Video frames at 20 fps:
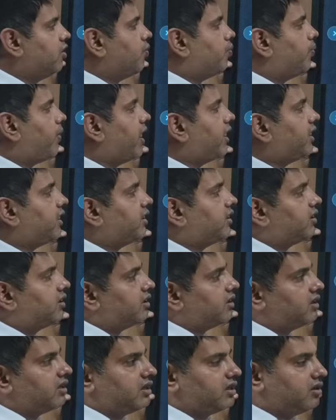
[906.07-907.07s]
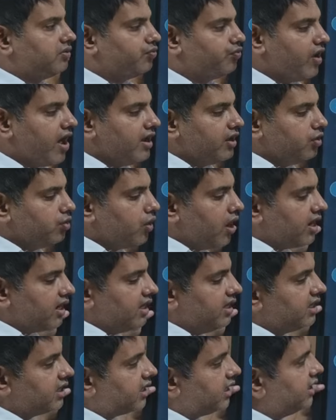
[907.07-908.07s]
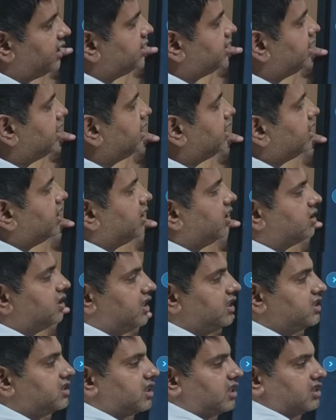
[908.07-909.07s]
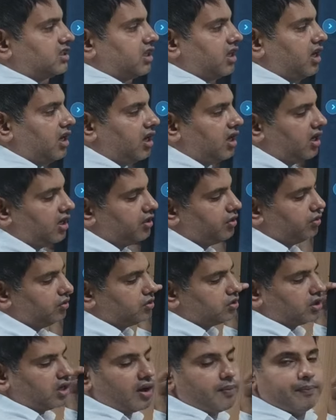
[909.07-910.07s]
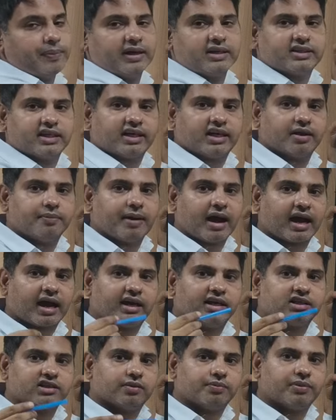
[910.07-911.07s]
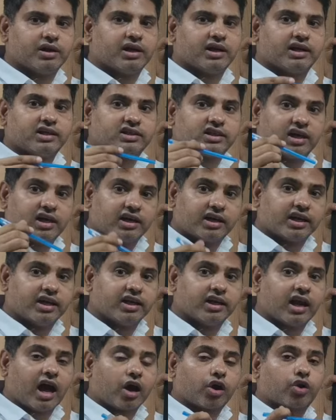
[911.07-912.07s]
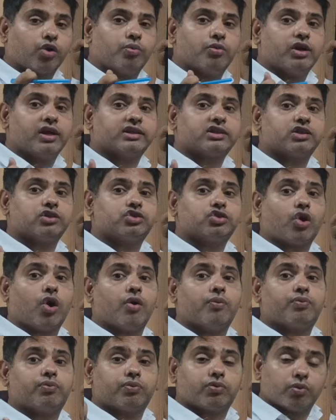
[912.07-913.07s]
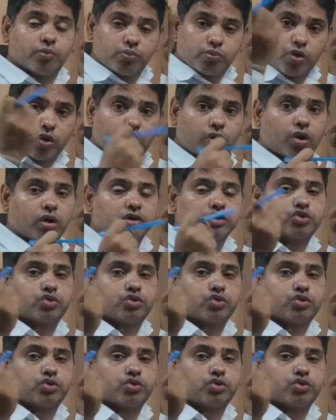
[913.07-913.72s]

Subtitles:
But when you are increasing these compensatory mechanism will result in accumulations of more